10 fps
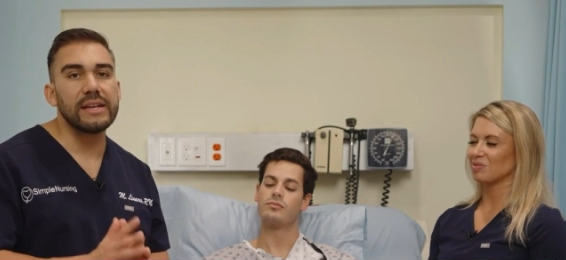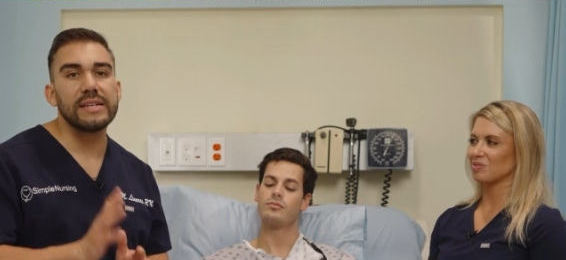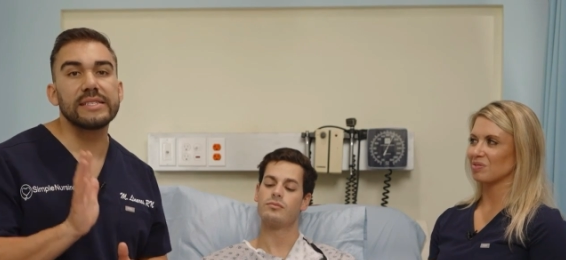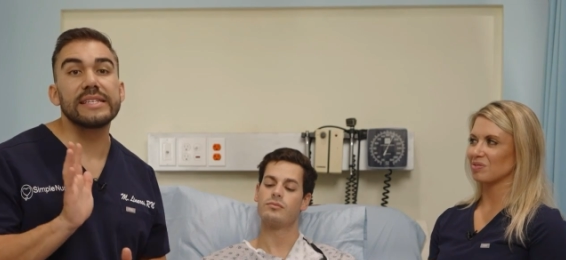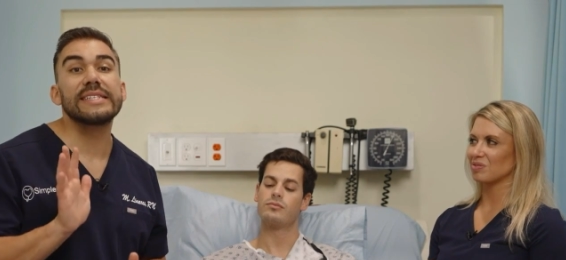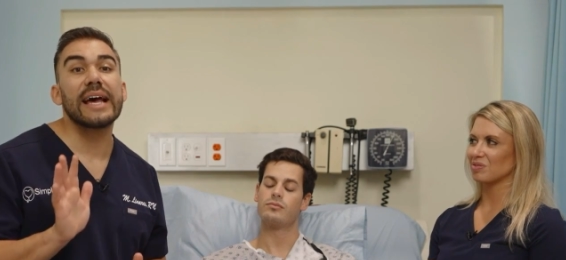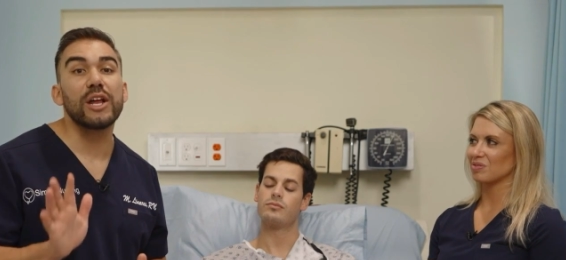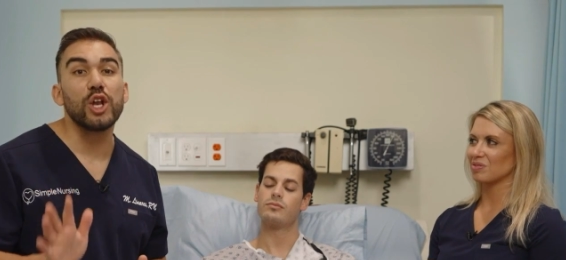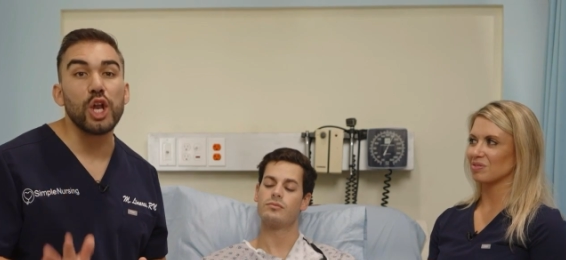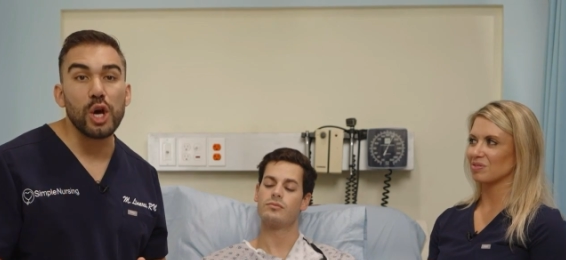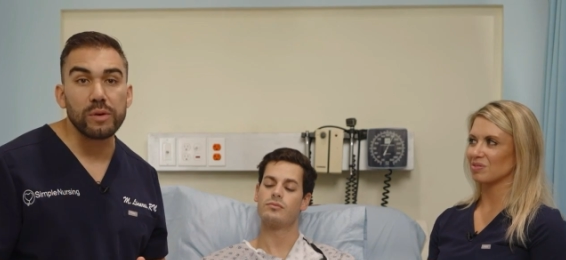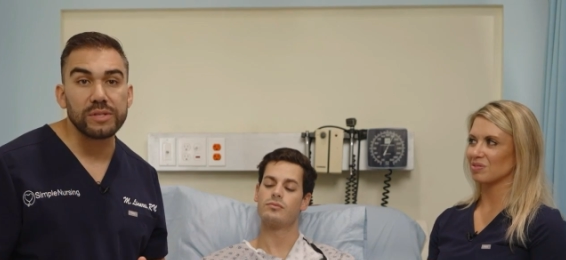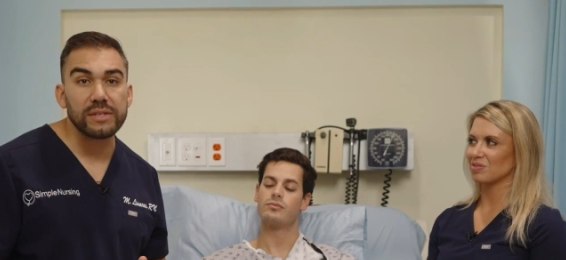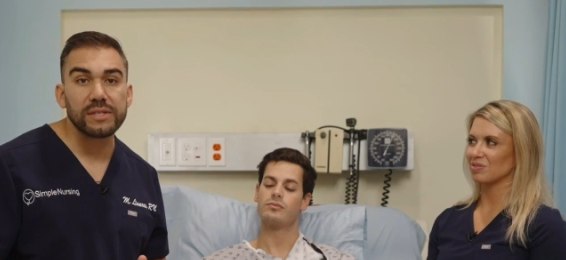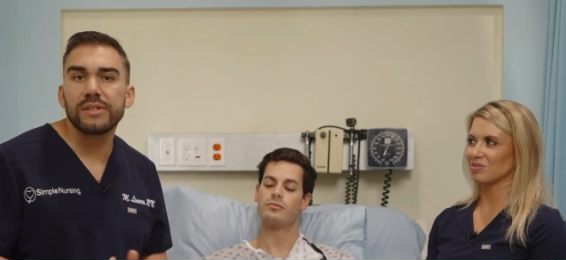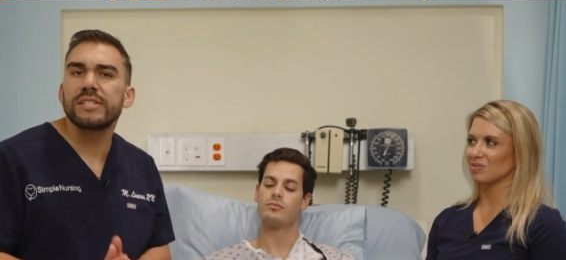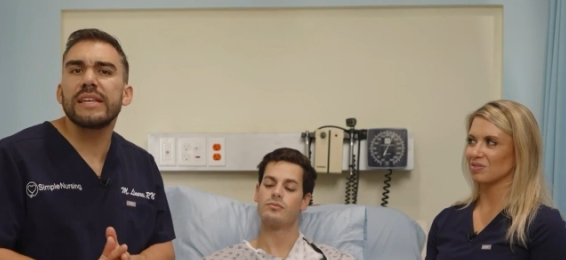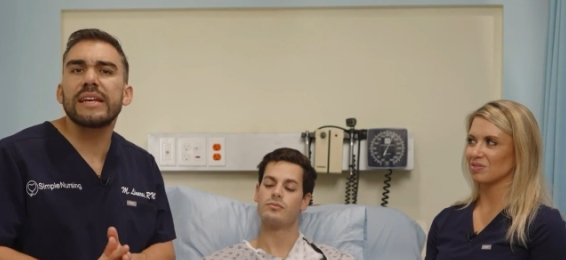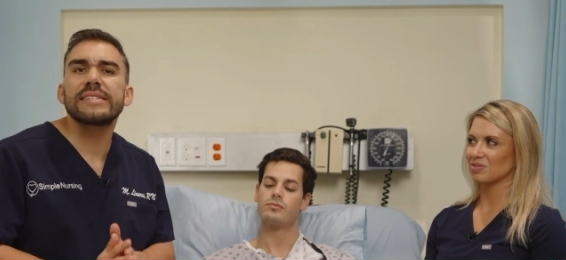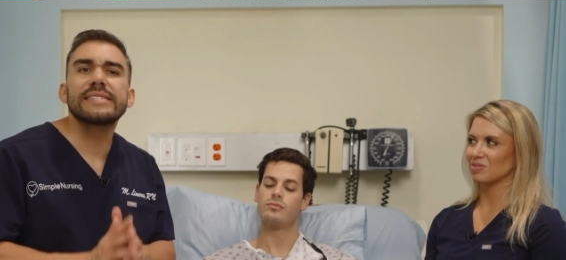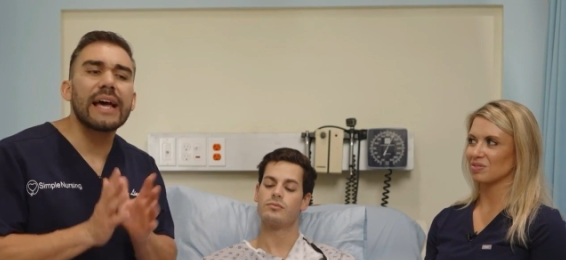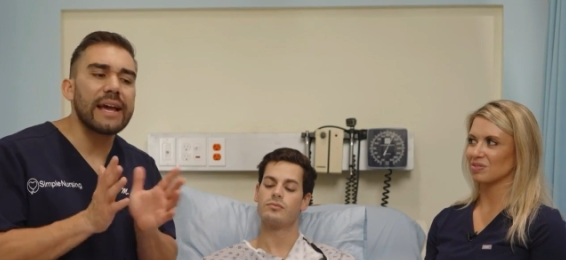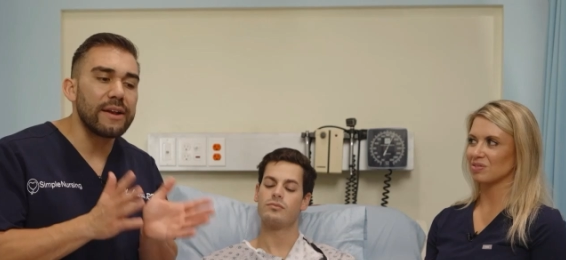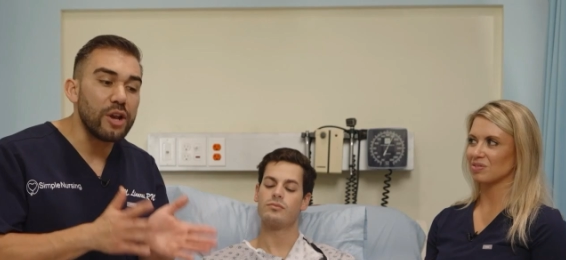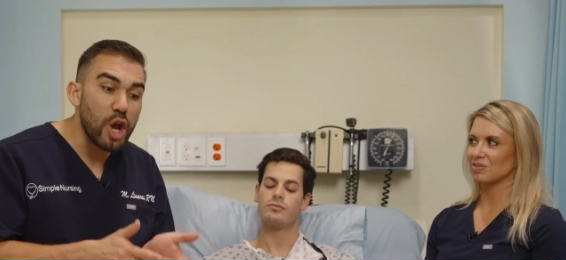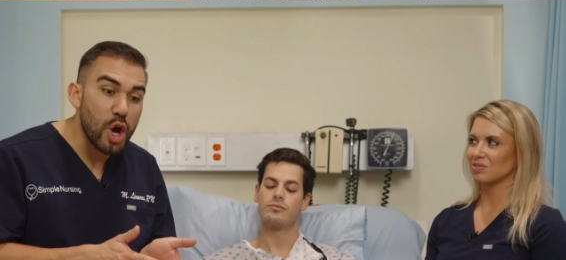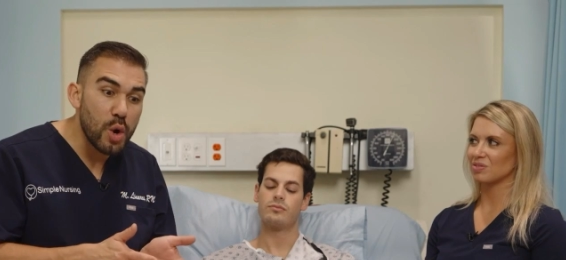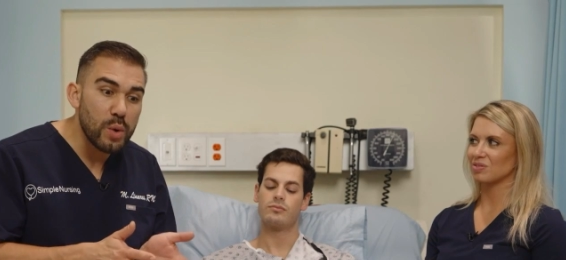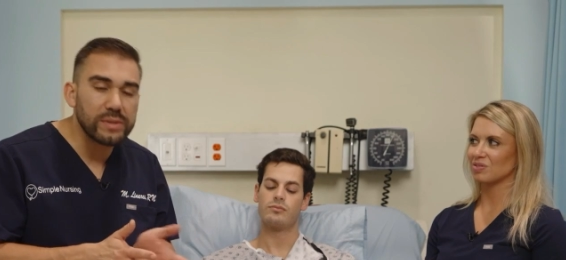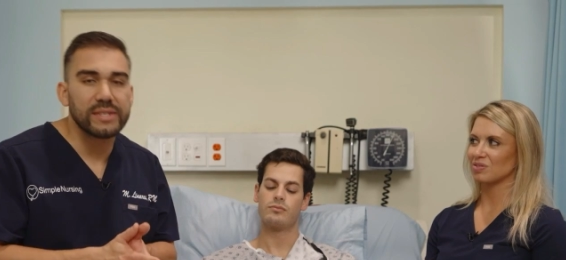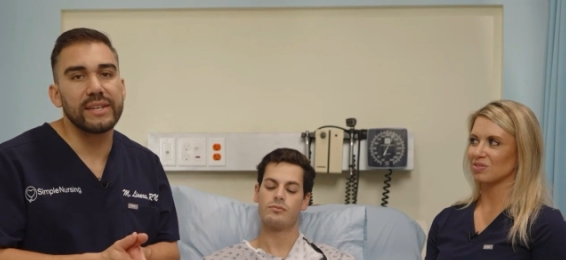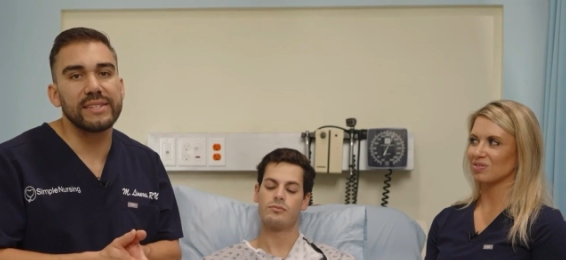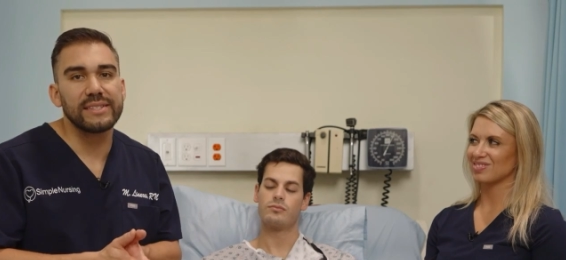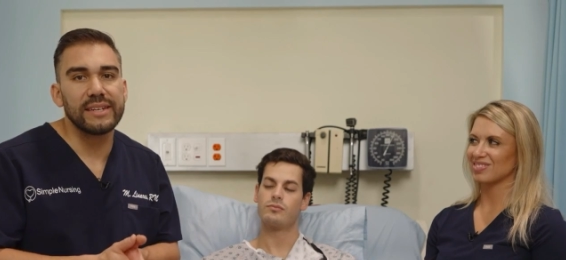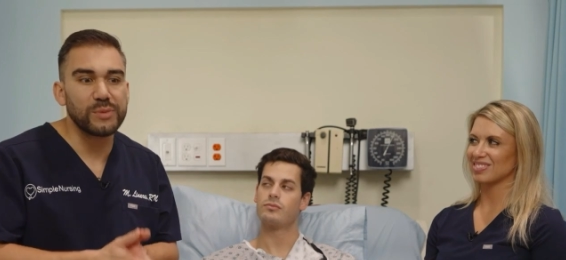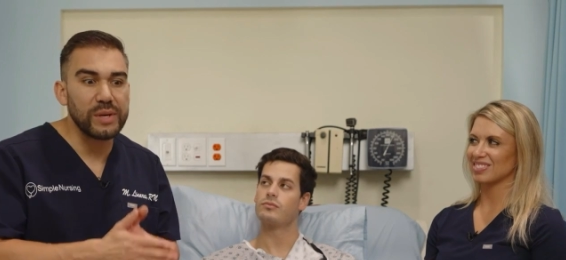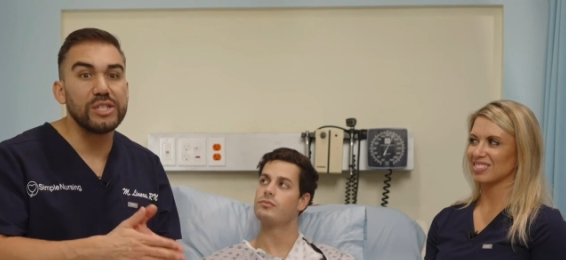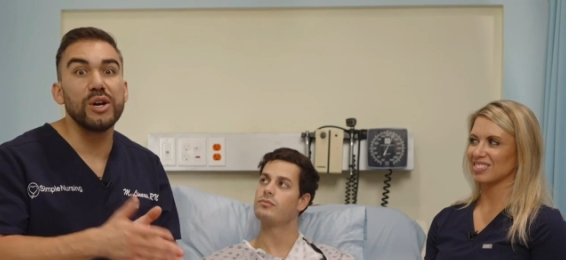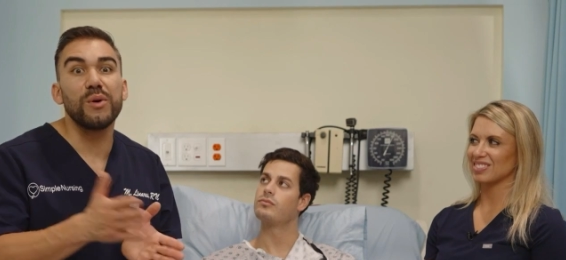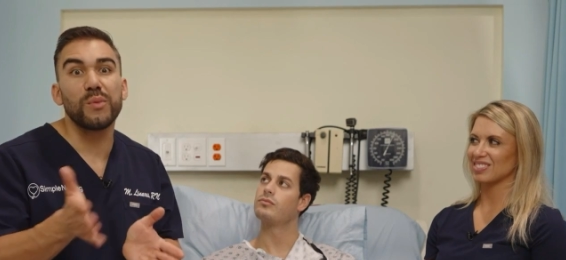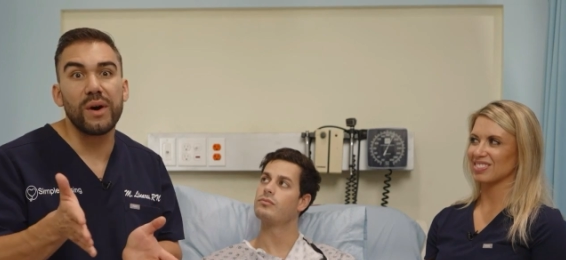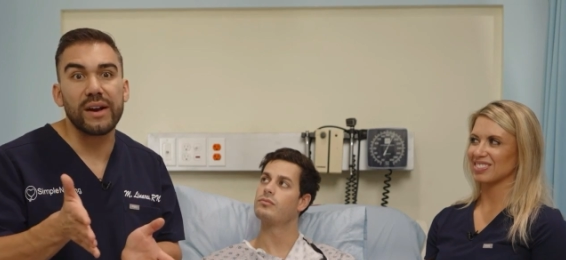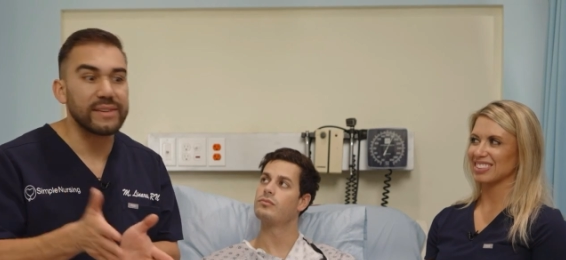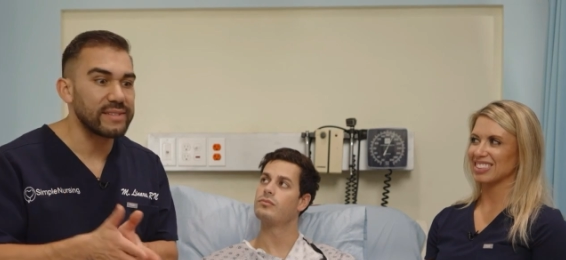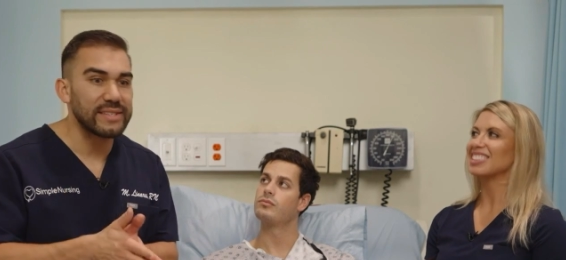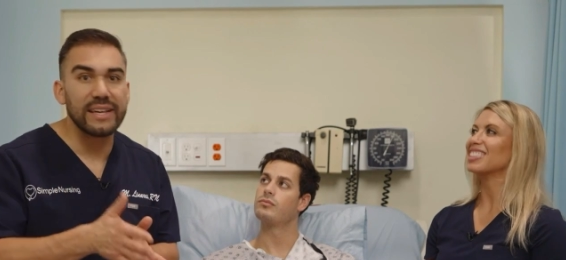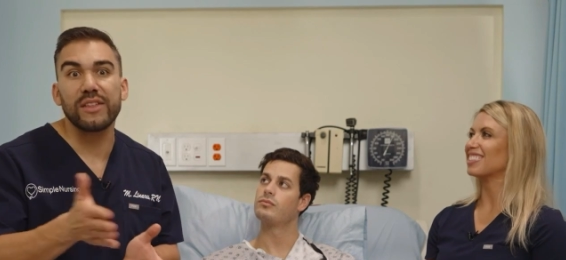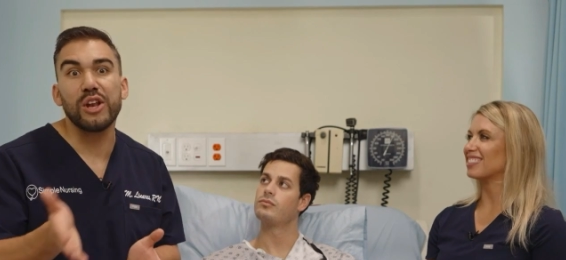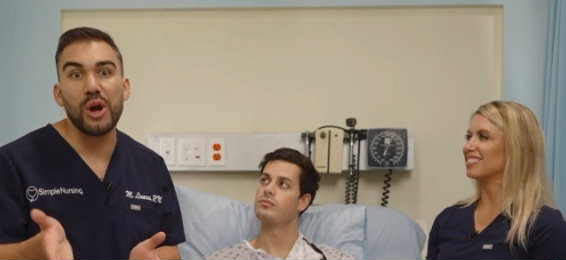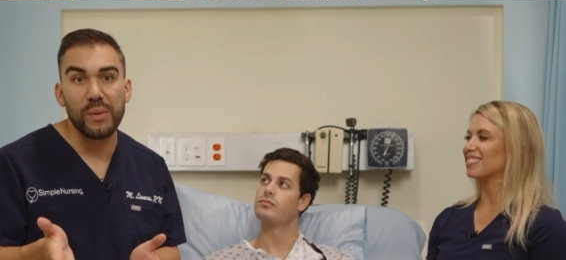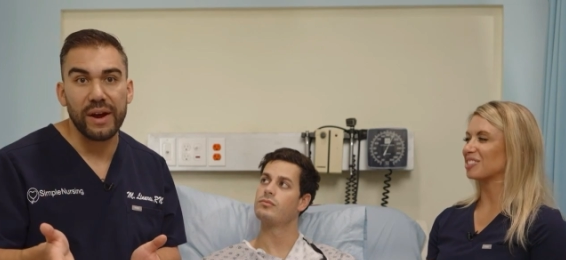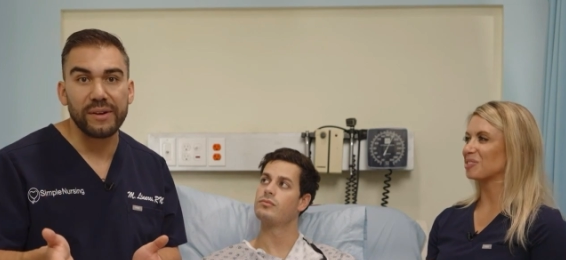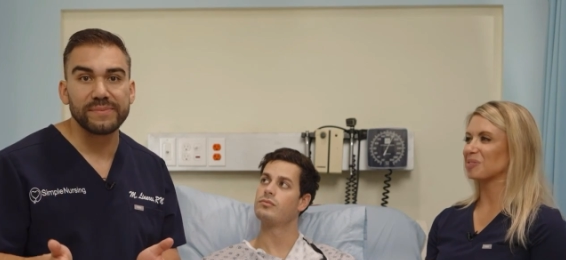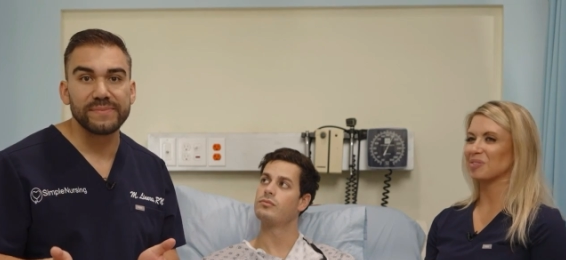Speaker 1: is the cyanosis. So just think cyanosis is we don't want it. Just think of the no there.